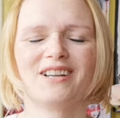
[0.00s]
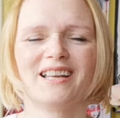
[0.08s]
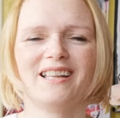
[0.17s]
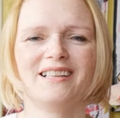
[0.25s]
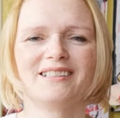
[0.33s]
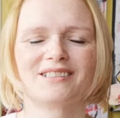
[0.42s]

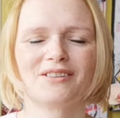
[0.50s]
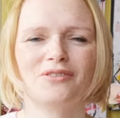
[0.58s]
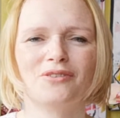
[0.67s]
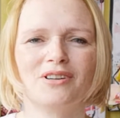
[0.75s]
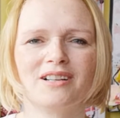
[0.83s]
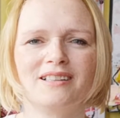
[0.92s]
release
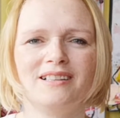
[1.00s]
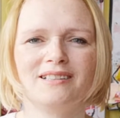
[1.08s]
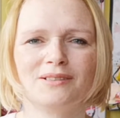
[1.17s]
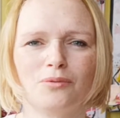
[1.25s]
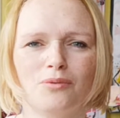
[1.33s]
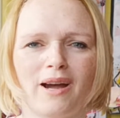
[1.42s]
all
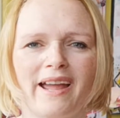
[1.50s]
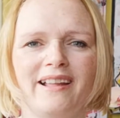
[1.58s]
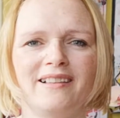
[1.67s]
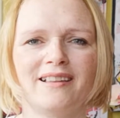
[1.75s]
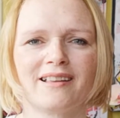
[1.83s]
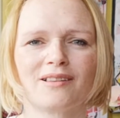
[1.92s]
this
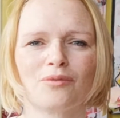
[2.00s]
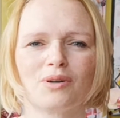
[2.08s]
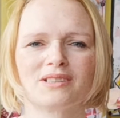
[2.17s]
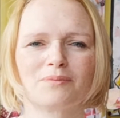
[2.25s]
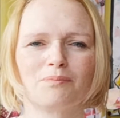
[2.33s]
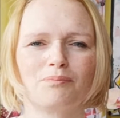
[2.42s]
weight that
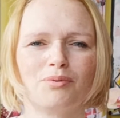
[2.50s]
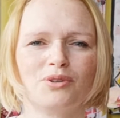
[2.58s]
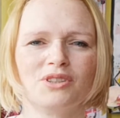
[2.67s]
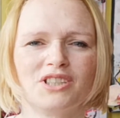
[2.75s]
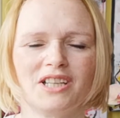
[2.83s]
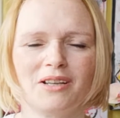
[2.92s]
was
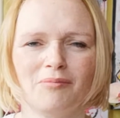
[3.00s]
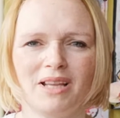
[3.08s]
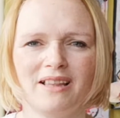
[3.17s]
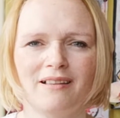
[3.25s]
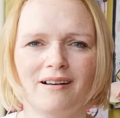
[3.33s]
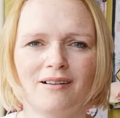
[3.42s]
pushing
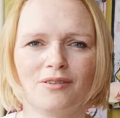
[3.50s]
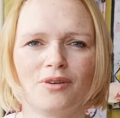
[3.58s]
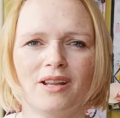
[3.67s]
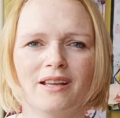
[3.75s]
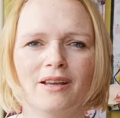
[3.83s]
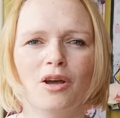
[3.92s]
me
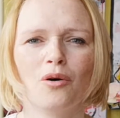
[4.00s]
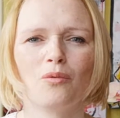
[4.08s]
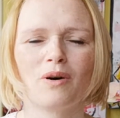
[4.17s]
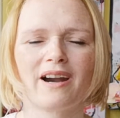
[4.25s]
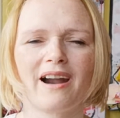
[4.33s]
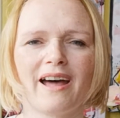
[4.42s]
down
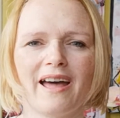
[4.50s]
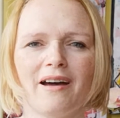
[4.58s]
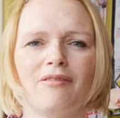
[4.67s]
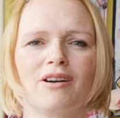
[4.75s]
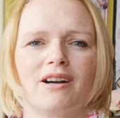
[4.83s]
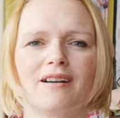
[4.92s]

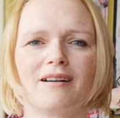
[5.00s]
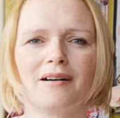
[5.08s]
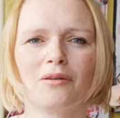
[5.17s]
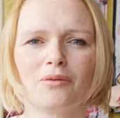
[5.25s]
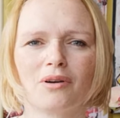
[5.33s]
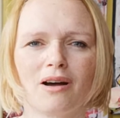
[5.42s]
wherever
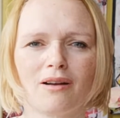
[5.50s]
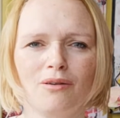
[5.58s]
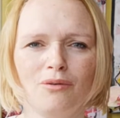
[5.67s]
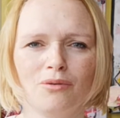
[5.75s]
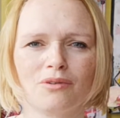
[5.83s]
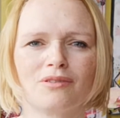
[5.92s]
I, I
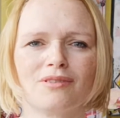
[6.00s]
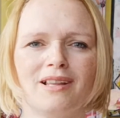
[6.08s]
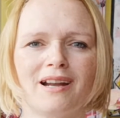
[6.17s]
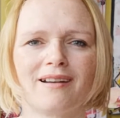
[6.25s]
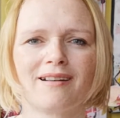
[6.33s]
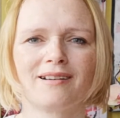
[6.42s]
look to
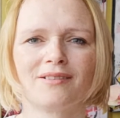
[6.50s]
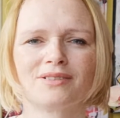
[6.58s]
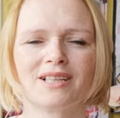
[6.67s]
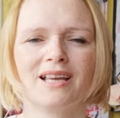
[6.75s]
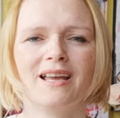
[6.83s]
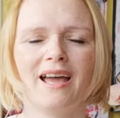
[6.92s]
their
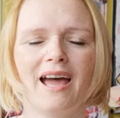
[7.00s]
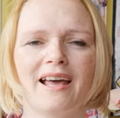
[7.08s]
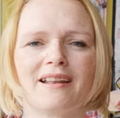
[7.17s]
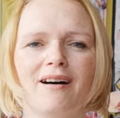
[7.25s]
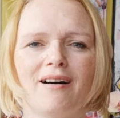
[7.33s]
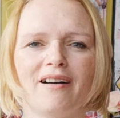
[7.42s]
lives
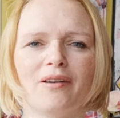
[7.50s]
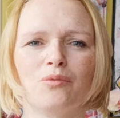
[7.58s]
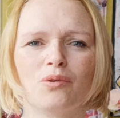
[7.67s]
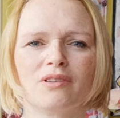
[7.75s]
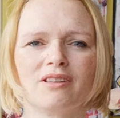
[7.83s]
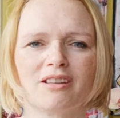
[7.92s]
and I
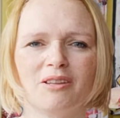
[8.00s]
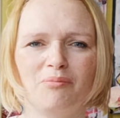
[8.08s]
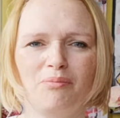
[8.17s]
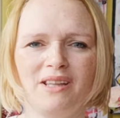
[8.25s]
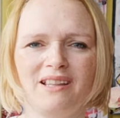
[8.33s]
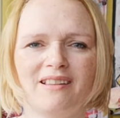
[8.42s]
wanted
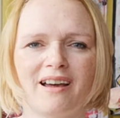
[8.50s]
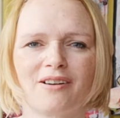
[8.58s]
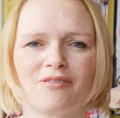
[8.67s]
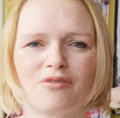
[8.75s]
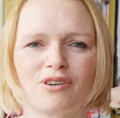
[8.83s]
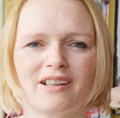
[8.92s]
to be
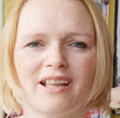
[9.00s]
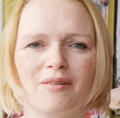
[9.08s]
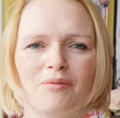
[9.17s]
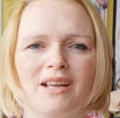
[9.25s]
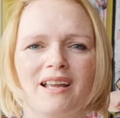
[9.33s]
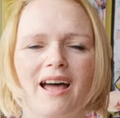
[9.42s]
there for
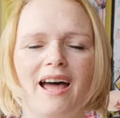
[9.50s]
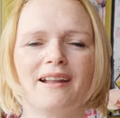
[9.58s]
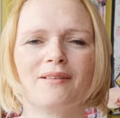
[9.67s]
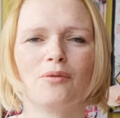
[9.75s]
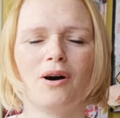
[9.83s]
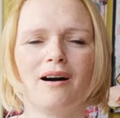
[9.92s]
them
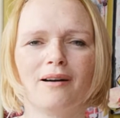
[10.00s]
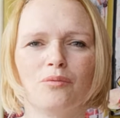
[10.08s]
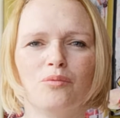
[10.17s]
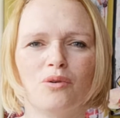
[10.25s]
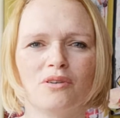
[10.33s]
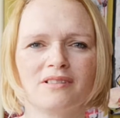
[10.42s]
and I
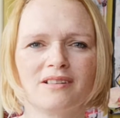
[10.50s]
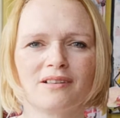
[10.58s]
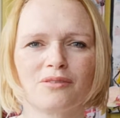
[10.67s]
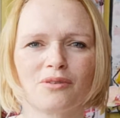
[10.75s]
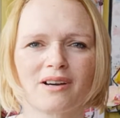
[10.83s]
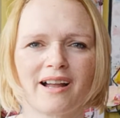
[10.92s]

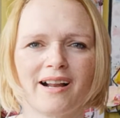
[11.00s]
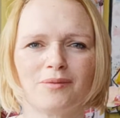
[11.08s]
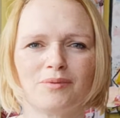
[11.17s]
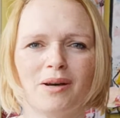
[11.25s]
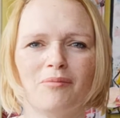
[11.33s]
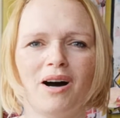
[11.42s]
wanted to
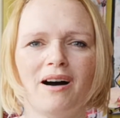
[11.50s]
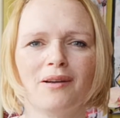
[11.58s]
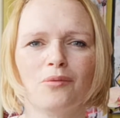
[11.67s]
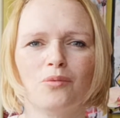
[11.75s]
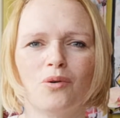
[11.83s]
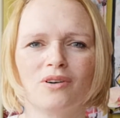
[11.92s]
help them.
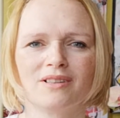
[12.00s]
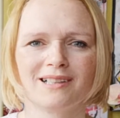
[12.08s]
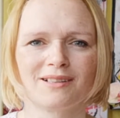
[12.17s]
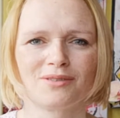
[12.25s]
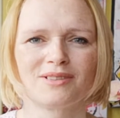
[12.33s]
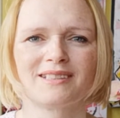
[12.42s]
I
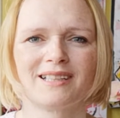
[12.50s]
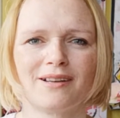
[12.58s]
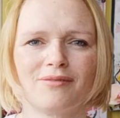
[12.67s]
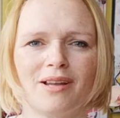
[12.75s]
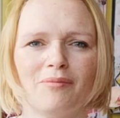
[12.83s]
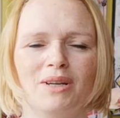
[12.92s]
wanted to
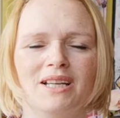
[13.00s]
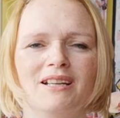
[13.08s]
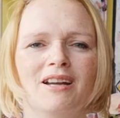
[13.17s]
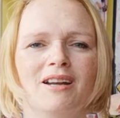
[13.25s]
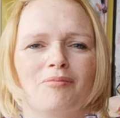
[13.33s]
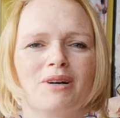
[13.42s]
save them.
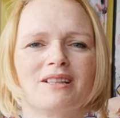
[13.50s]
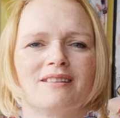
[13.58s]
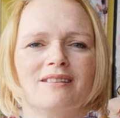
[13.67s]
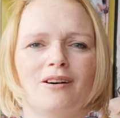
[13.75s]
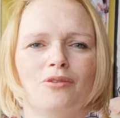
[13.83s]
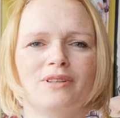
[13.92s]
But
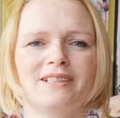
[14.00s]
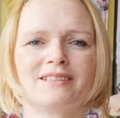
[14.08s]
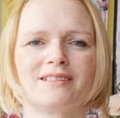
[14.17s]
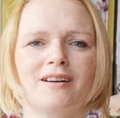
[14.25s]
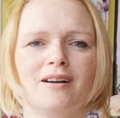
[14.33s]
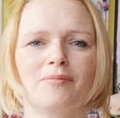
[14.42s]
now
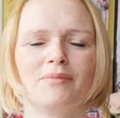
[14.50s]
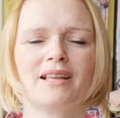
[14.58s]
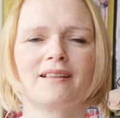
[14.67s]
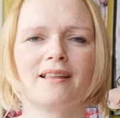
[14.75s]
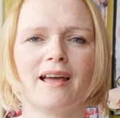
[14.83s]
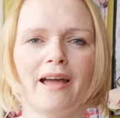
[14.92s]
it's time
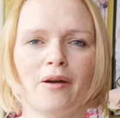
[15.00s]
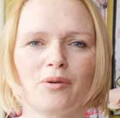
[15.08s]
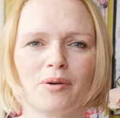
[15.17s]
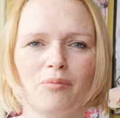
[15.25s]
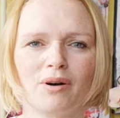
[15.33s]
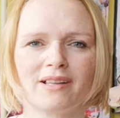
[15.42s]
that
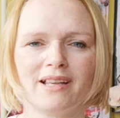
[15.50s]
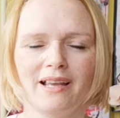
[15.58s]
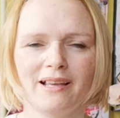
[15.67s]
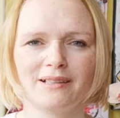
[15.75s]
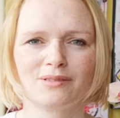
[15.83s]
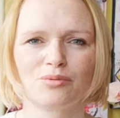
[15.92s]
everybody
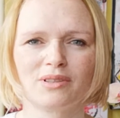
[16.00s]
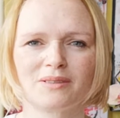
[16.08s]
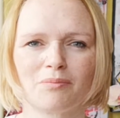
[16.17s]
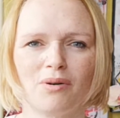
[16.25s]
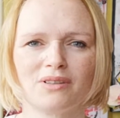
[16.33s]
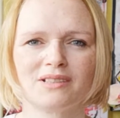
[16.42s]
is
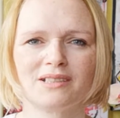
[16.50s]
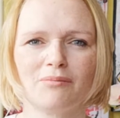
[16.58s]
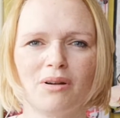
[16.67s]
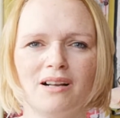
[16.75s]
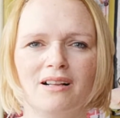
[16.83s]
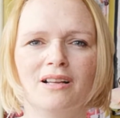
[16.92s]

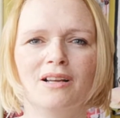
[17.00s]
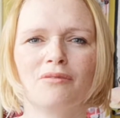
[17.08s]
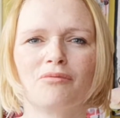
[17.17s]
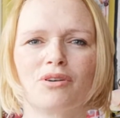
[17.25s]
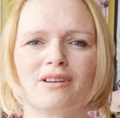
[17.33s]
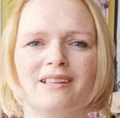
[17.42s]
responsible
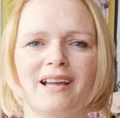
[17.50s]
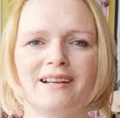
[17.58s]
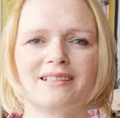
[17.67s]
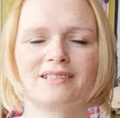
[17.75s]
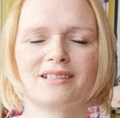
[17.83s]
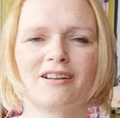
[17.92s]
for
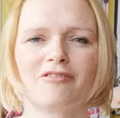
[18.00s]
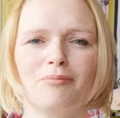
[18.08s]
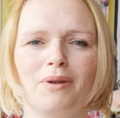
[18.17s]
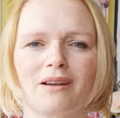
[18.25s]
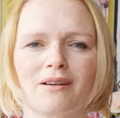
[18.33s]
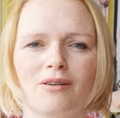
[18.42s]
themselves
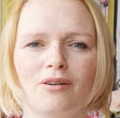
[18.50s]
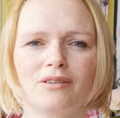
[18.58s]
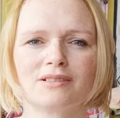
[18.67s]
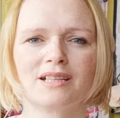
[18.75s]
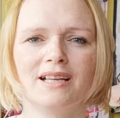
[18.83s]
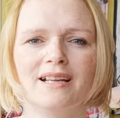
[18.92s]

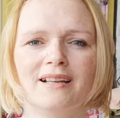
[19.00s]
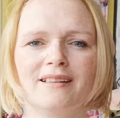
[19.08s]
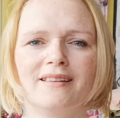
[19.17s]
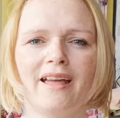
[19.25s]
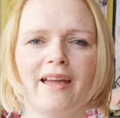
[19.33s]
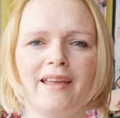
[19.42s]
because
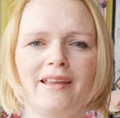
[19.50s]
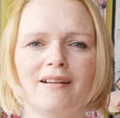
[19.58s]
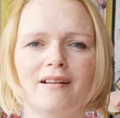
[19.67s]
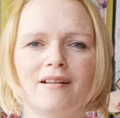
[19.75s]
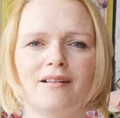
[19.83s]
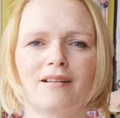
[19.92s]

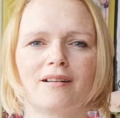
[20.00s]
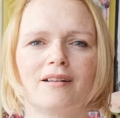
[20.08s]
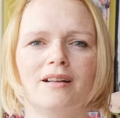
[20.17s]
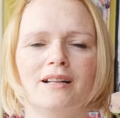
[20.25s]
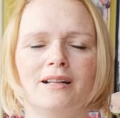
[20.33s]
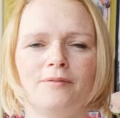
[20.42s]
they are
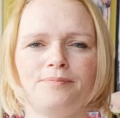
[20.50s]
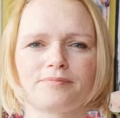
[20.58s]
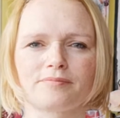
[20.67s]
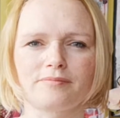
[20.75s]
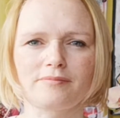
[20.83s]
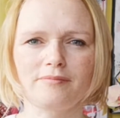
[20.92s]

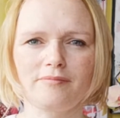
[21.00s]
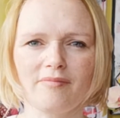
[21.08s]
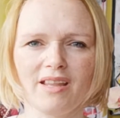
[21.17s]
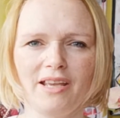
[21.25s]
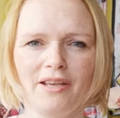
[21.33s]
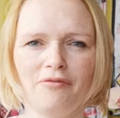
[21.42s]

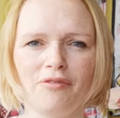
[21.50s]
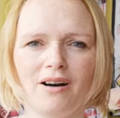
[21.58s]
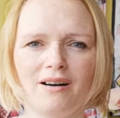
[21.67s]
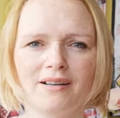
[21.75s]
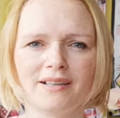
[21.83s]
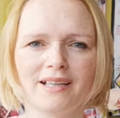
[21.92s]
if
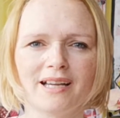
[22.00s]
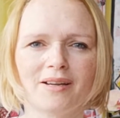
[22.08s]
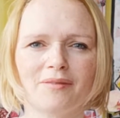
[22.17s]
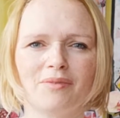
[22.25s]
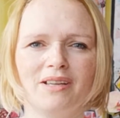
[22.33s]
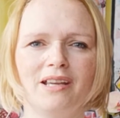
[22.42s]
I
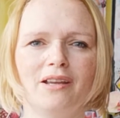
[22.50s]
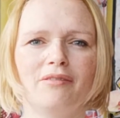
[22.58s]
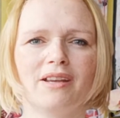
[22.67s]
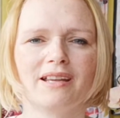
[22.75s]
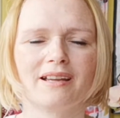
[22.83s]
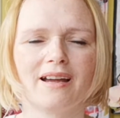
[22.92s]
am
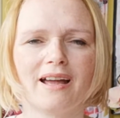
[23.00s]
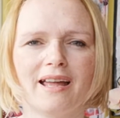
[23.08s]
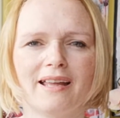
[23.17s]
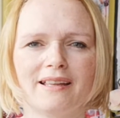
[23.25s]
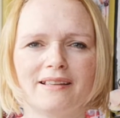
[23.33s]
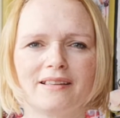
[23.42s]
giving
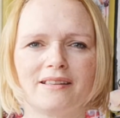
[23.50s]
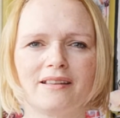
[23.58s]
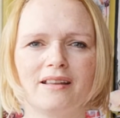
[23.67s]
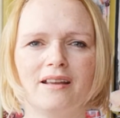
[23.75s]
and